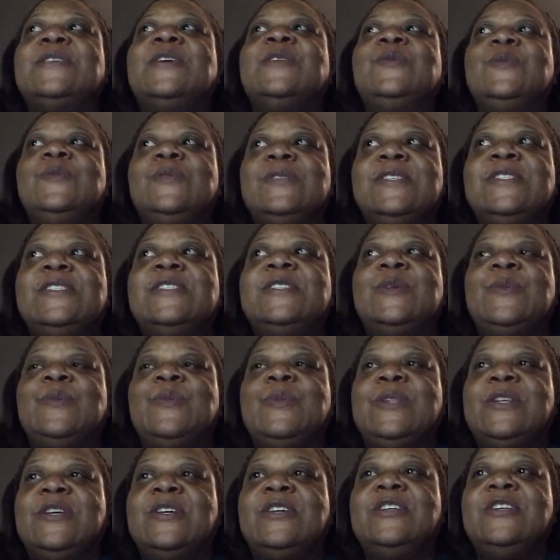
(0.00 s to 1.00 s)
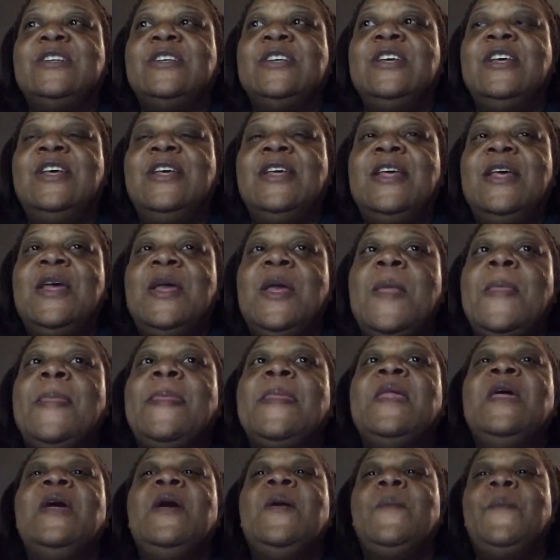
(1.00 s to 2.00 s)
I do see similar.
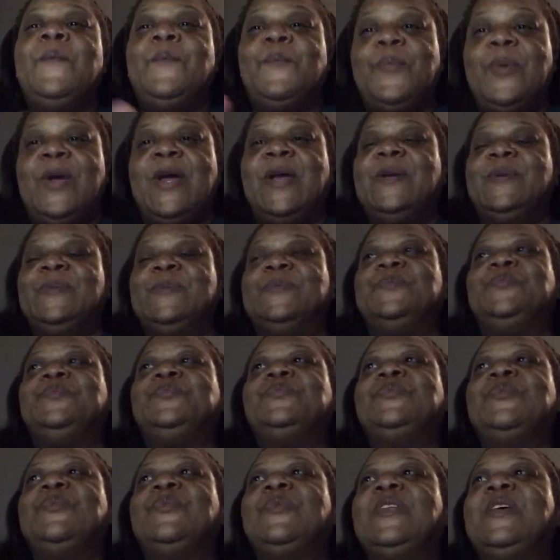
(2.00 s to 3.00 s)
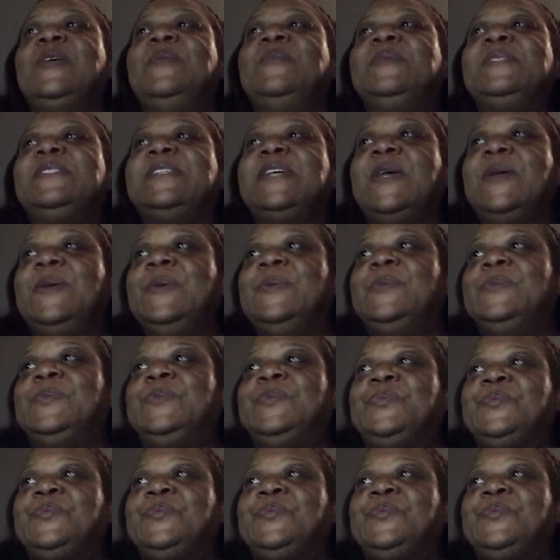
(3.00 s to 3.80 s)
But let me tell you.